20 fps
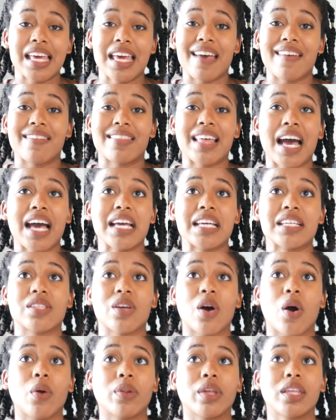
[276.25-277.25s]
If that is
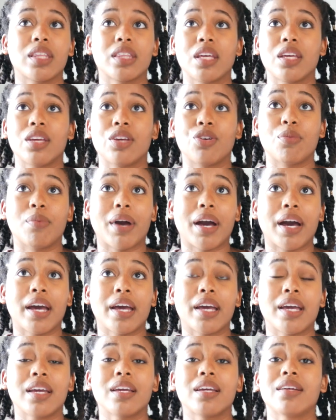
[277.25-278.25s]
the only thing you
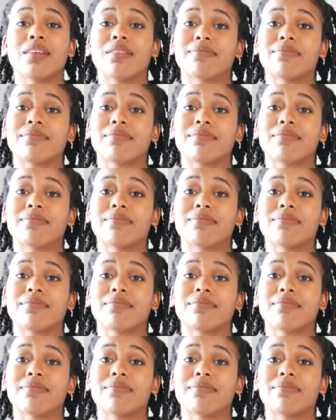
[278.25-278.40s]
buy,